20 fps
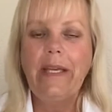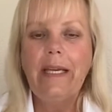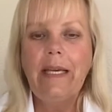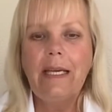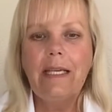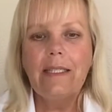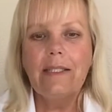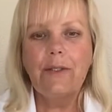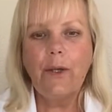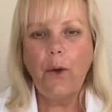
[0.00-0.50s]

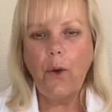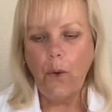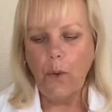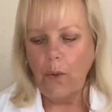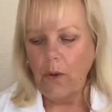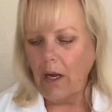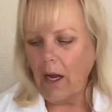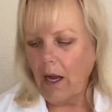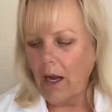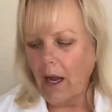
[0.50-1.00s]

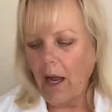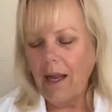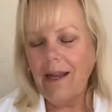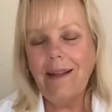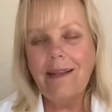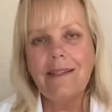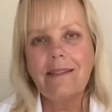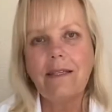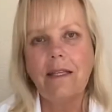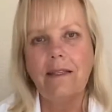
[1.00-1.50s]
So I
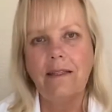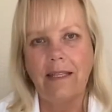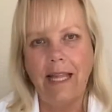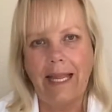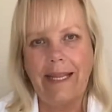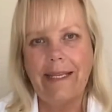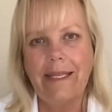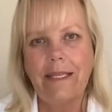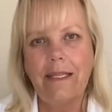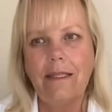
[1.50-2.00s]
like to
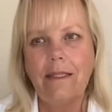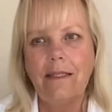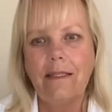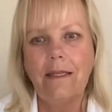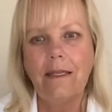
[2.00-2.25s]
liken,